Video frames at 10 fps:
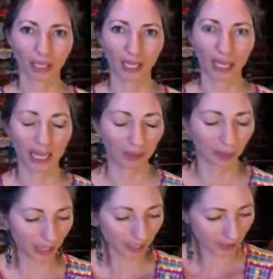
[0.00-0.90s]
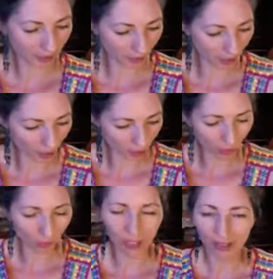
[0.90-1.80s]
And pay attention to
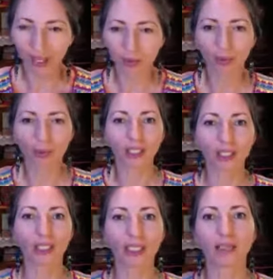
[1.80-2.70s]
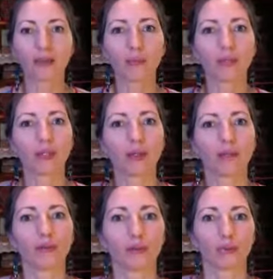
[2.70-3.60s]
what's happening in the middle
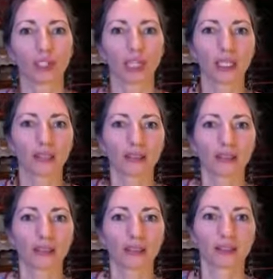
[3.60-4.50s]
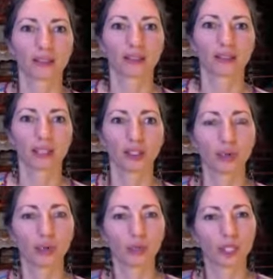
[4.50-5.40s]
of your chest, your
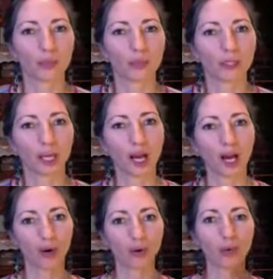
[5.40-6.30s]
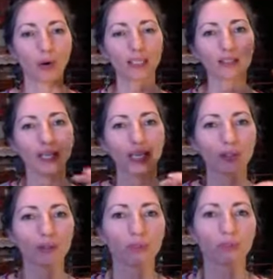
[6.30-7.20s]
ribs, how one side
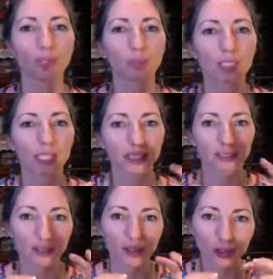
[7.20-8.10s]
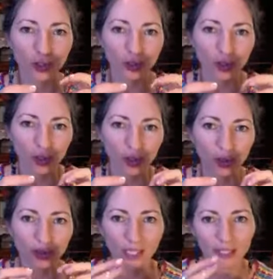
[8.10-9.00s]
of your ribs gets shorter,
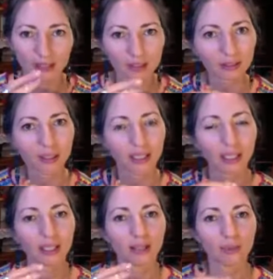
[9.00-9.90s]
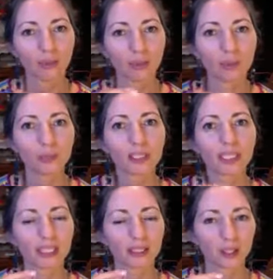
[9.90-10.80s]
your ribs
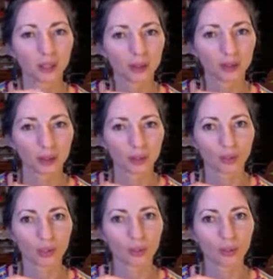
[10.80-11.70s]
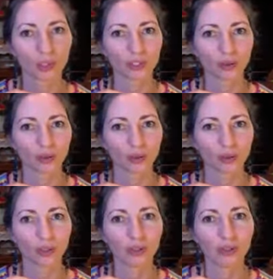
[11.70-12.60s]
get closer to each
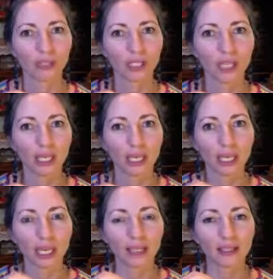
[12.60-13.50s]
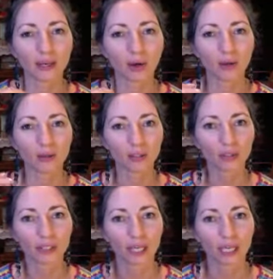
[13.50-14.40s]
other, and the other
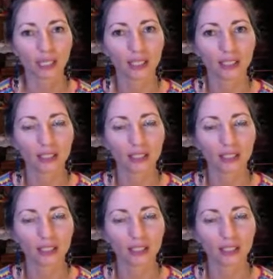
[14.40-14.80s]
side